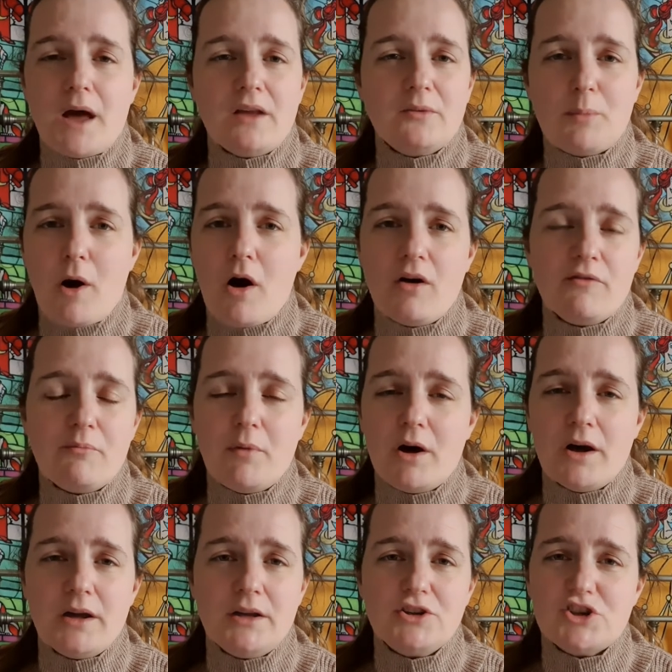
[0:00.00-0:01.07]
as part of
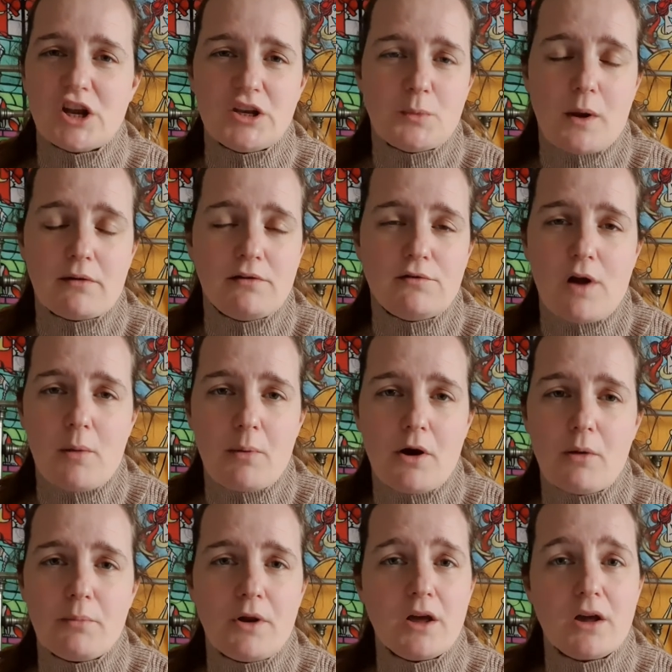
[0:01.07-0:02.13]
my January wrap
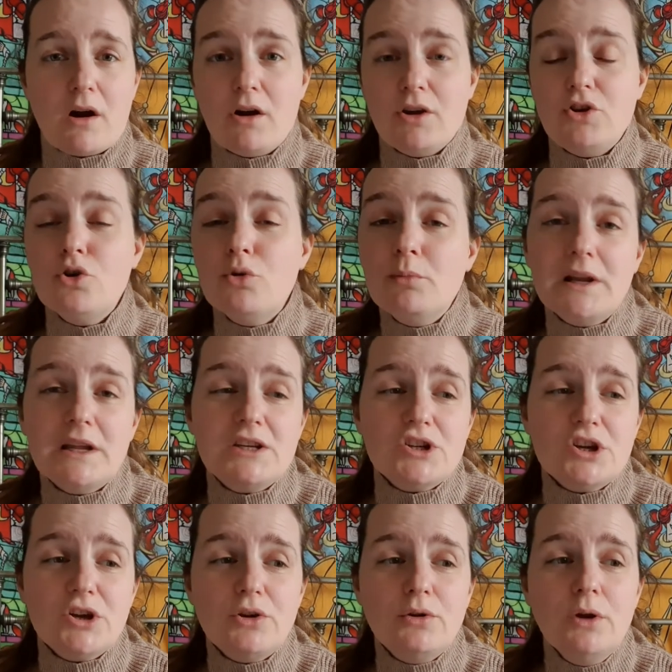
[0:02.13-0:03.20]
up like I normally
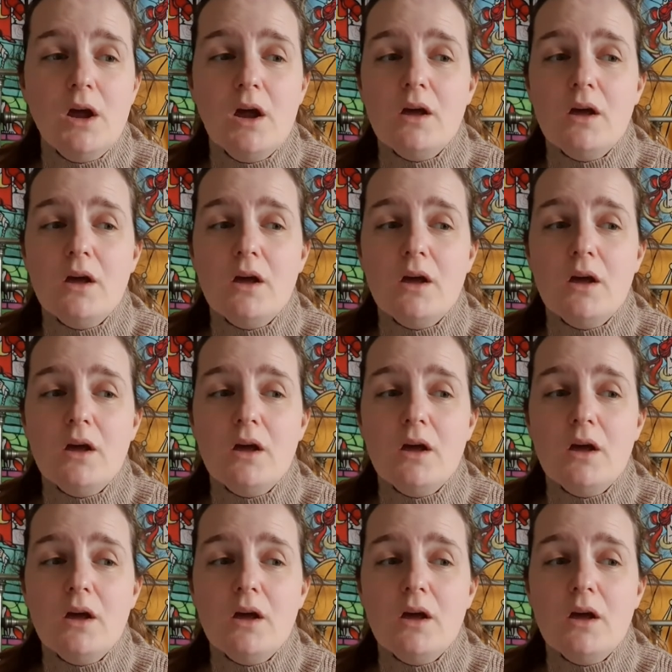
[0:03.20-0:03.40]
do.